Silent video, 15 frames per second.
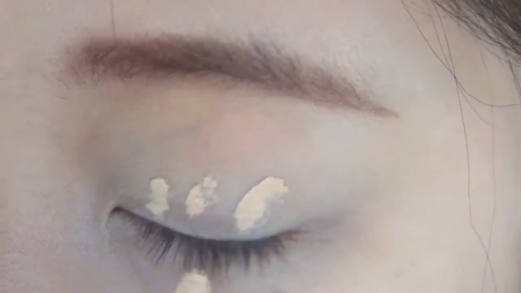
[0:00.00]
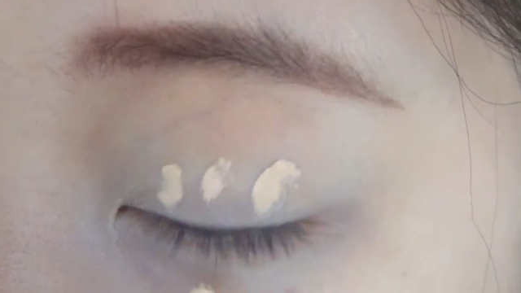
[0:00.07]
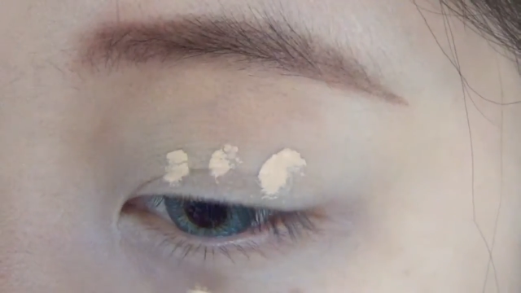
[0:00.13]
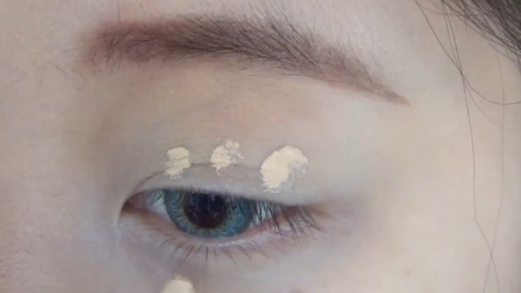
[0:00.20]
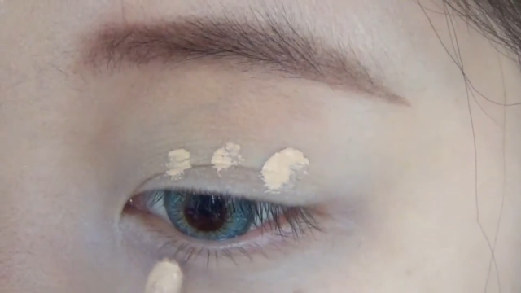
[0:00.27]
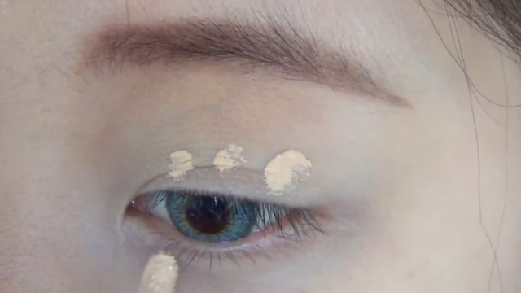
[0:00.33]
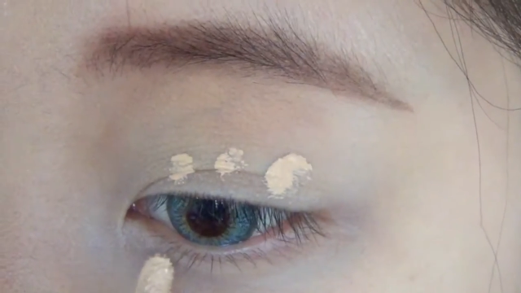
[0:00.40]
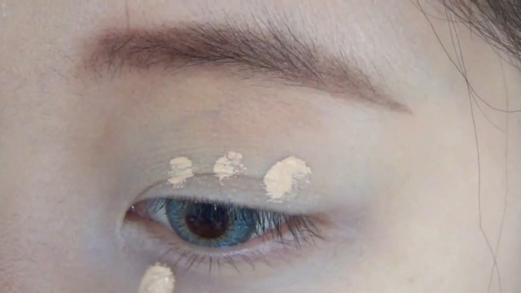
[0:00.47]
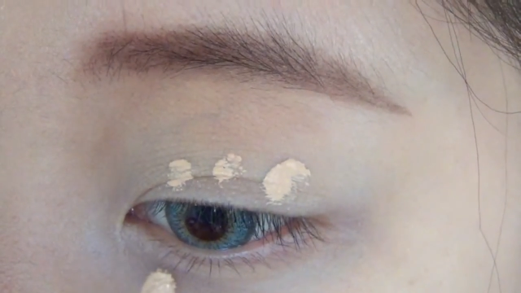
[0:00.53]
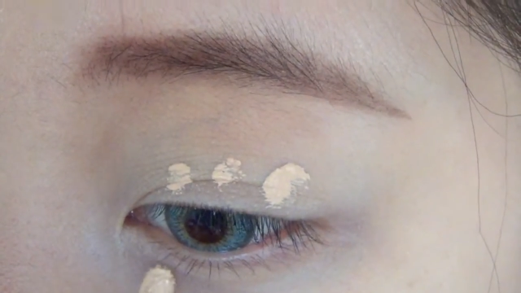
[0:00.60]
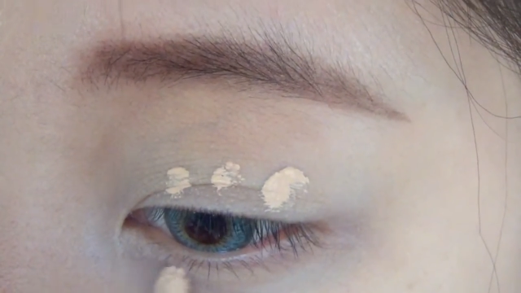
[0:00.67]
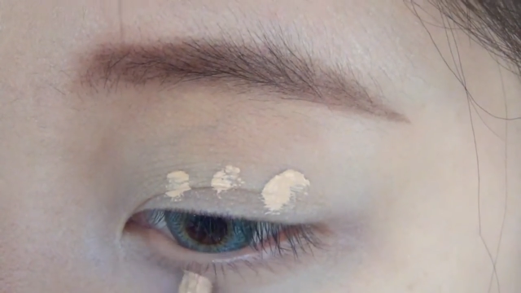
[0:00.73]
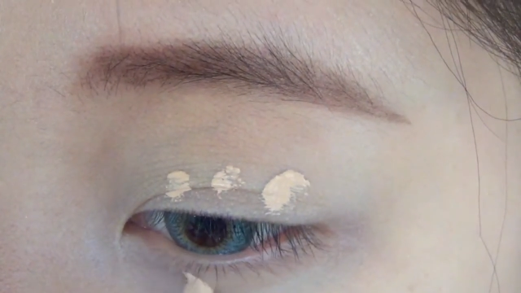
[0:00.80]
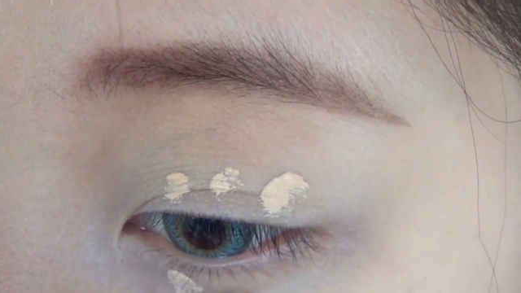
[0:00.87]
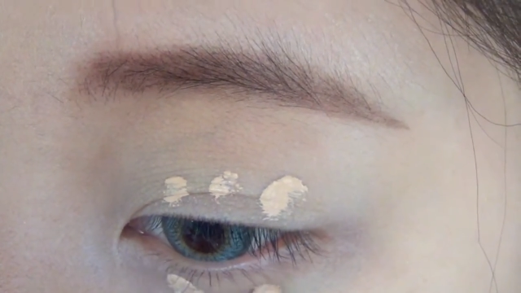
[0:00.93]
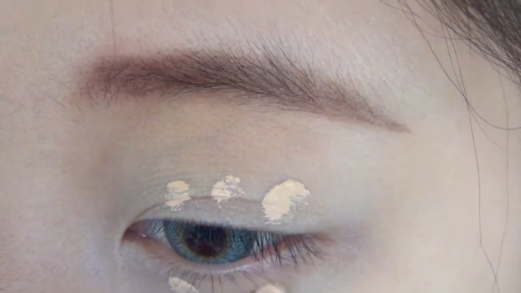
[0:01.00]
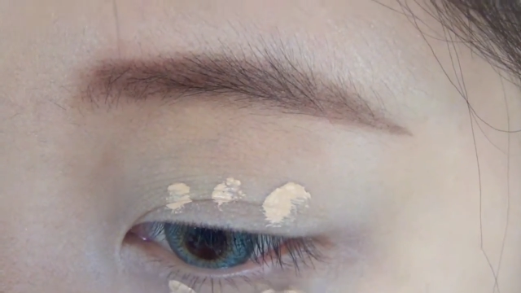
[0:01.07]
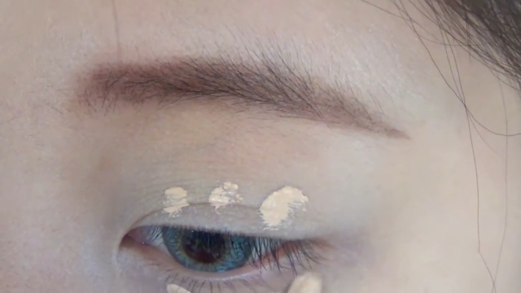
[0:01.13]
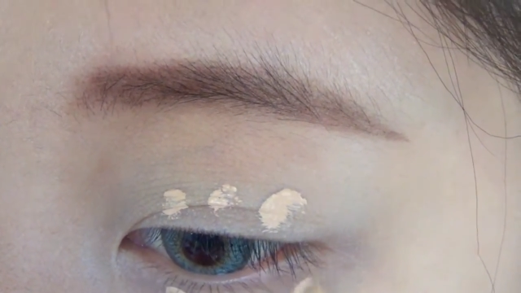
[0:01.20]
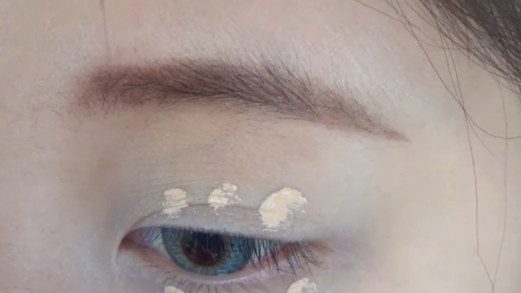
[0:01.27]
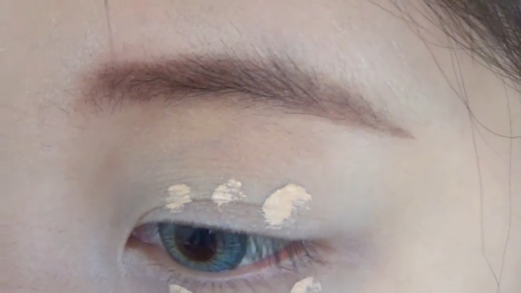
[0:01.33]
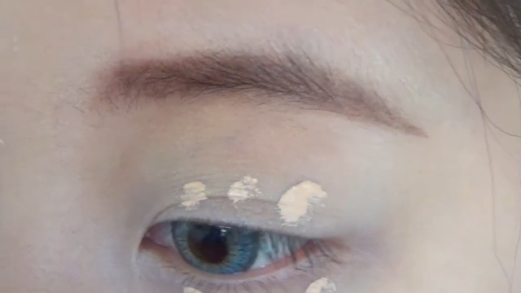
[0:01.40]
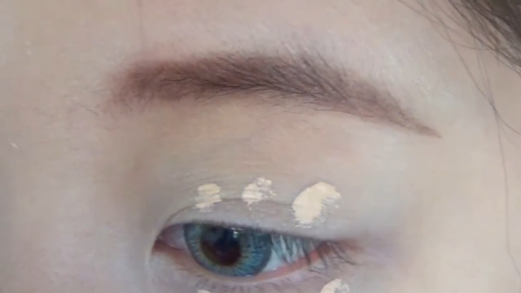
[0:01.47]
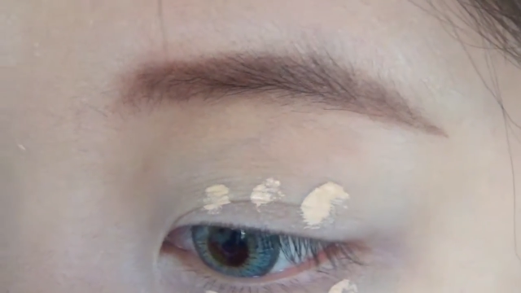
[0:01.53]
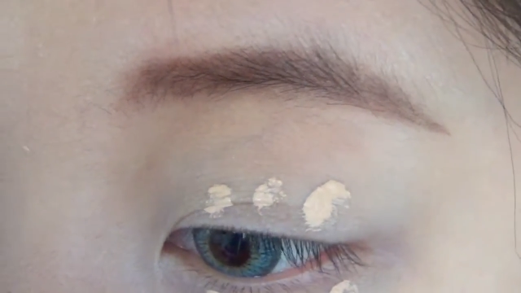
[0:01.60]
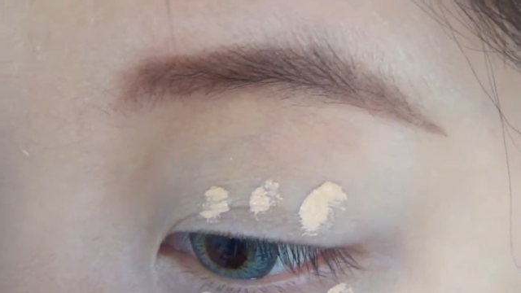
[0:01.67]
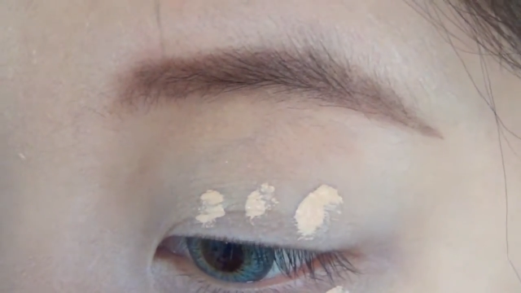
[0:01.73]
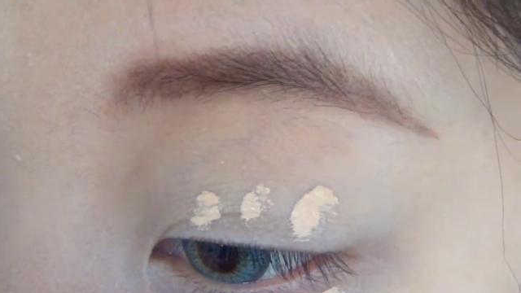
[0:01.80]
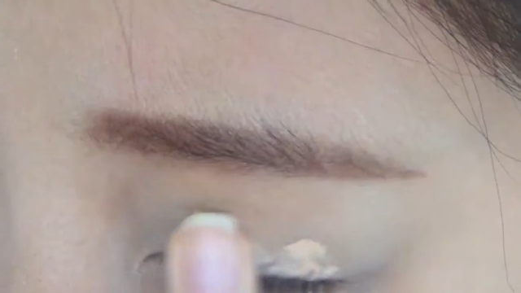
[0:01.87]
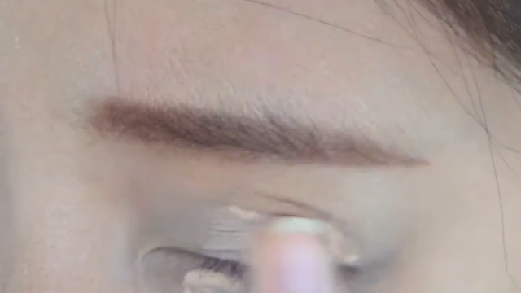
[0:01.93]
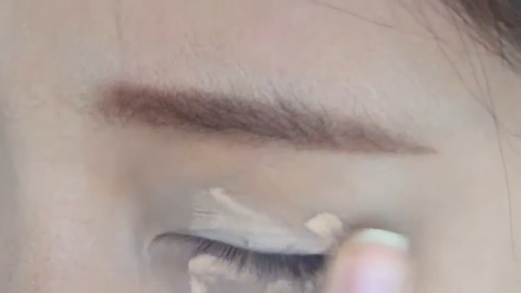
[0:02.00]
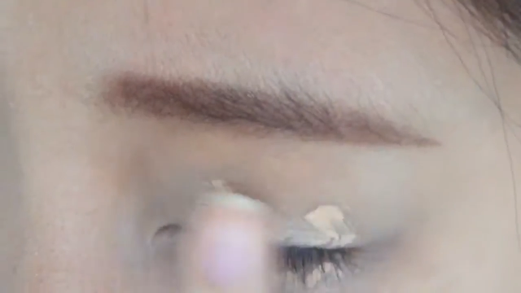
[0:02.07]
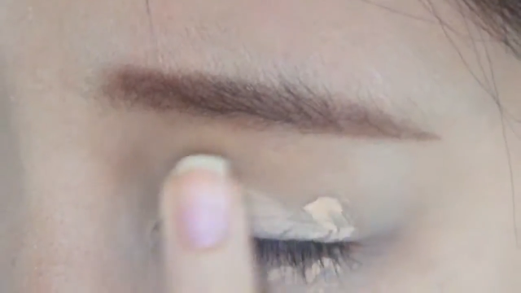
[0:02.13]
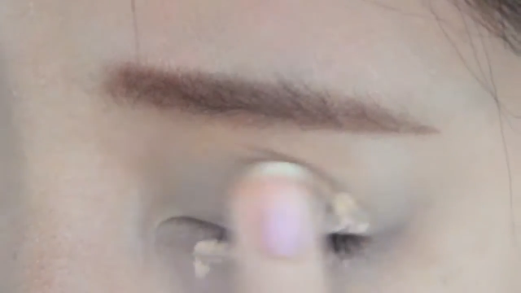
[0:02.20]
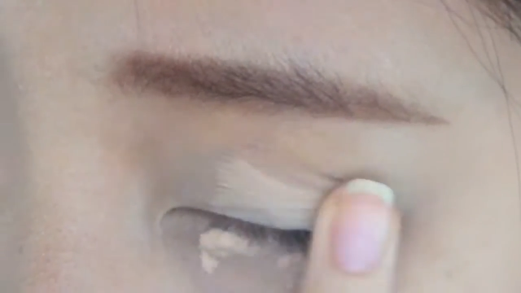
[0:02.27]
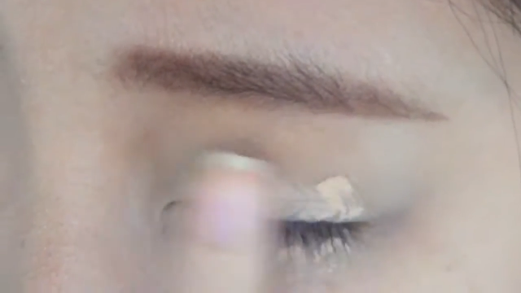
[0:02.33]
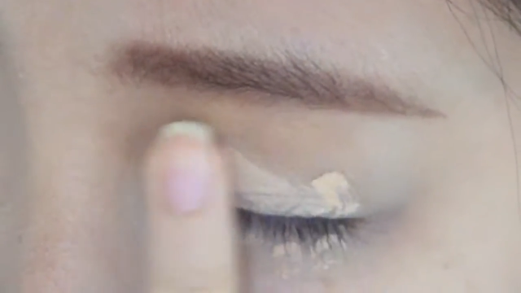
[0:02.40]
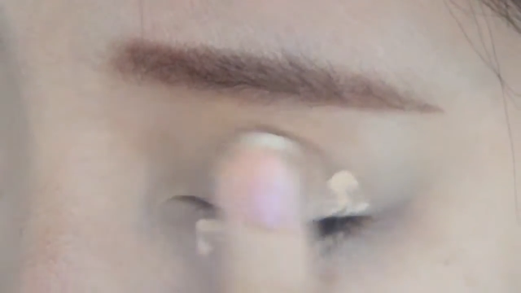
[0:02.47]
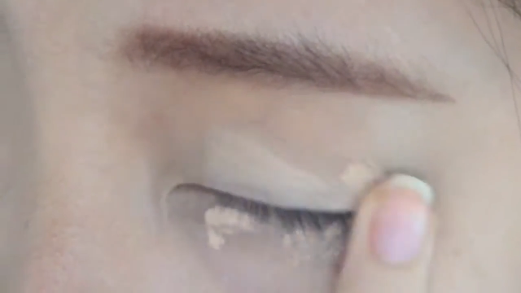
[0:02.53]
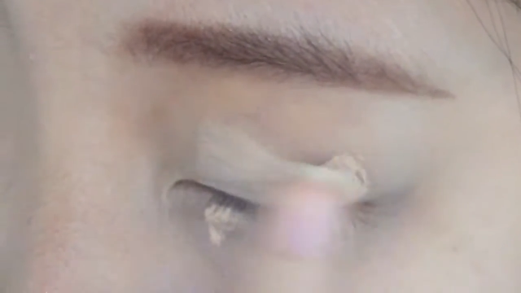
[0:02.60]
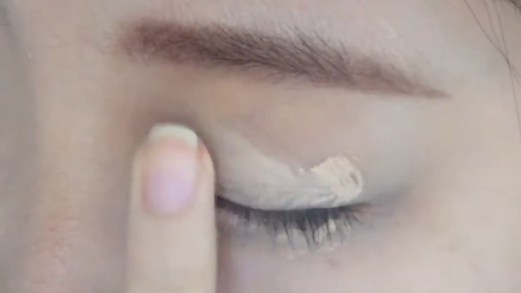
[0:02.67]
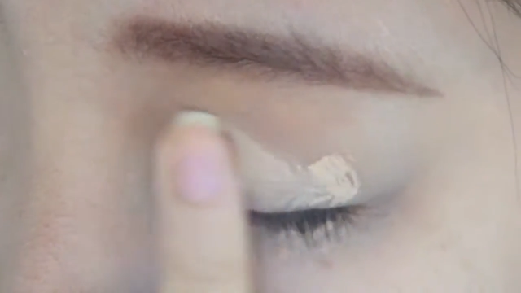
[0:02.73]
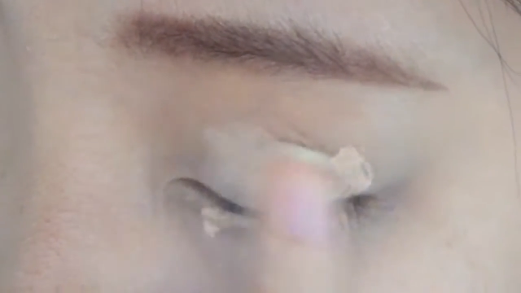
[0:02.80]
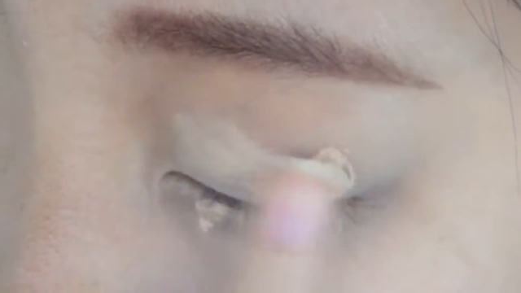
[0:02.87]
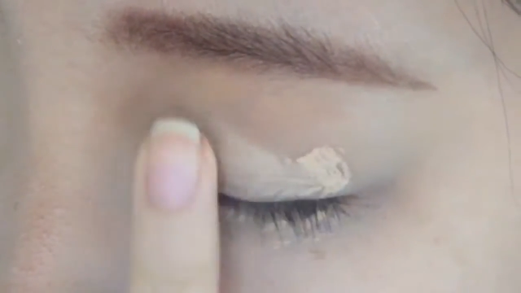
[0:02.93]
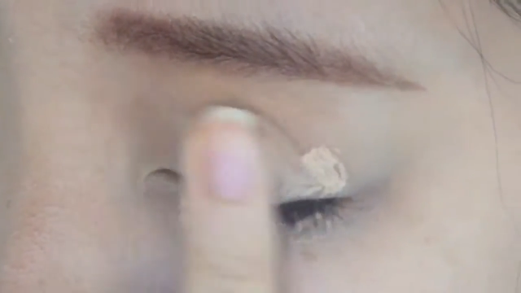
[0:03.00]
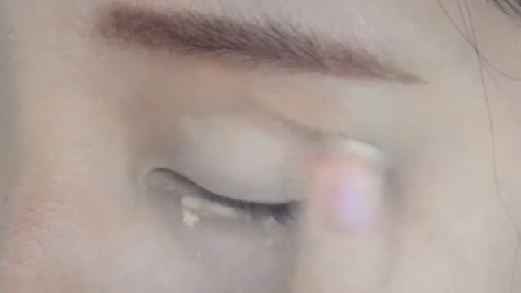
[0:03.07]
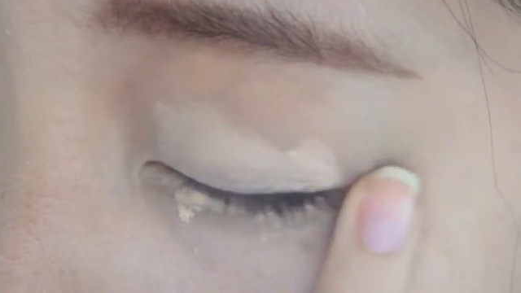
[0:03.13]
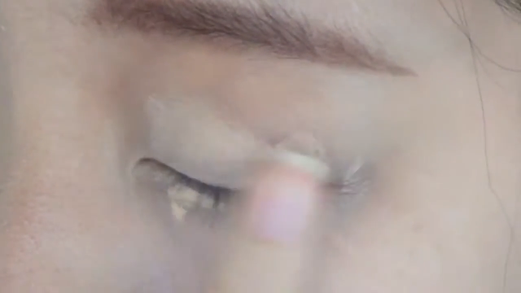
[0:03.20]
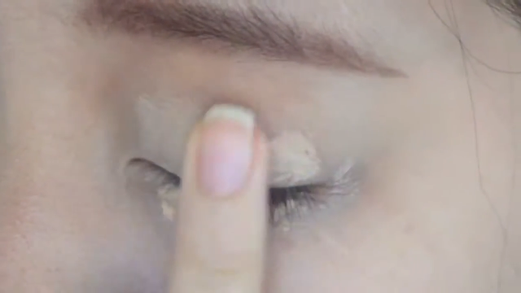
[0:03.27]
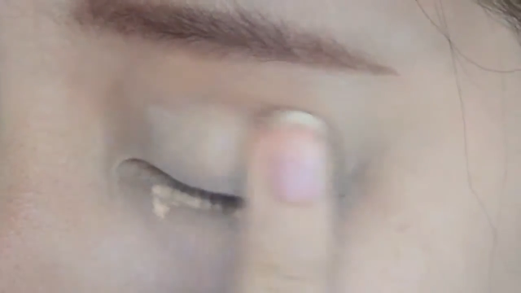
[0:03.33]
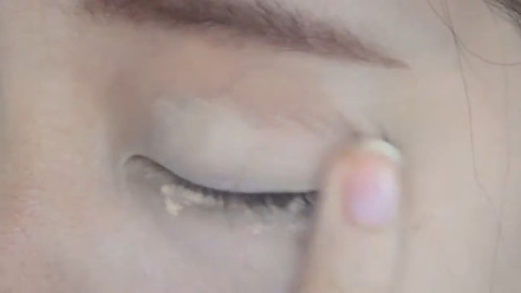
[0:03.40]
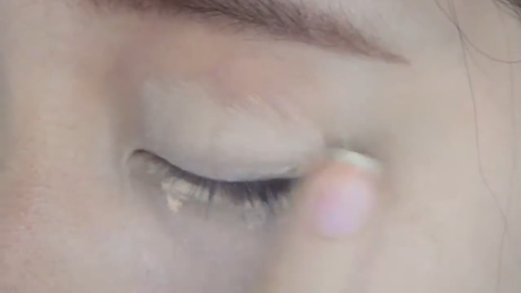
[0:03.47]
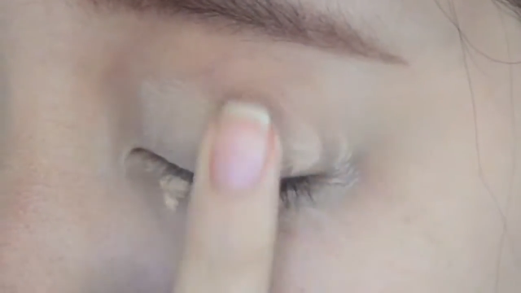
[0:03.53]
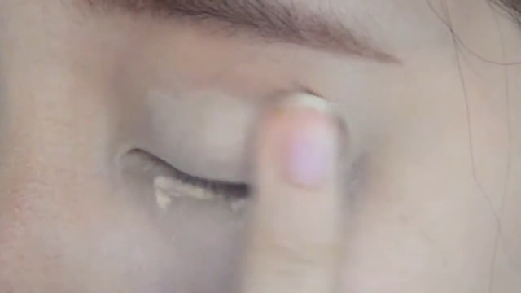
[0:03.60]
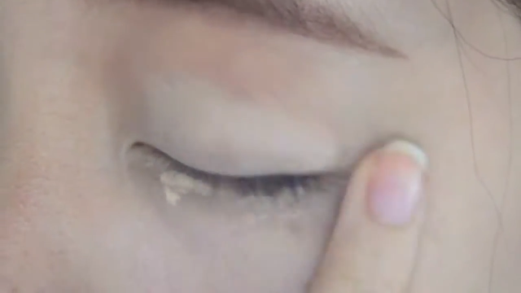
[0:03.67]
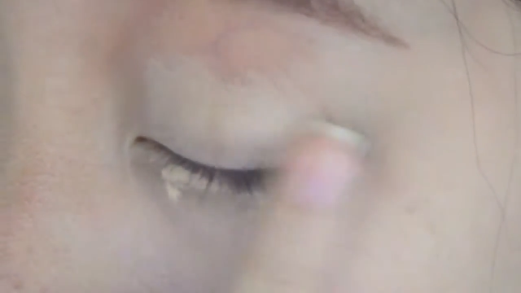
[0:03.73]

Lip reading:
[unreadable: no face in view]